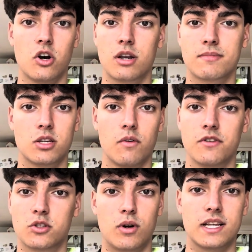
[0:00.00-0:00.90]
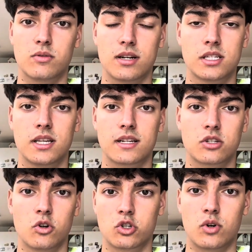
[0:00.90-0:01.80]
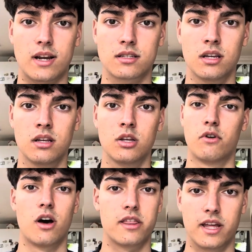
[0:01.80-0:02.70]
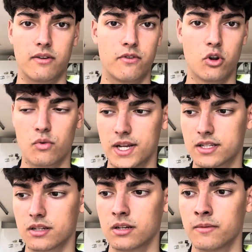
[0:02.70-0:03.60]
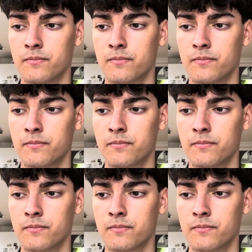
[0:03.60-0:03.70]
earned himself a 2026 contract for nothing, for no reason.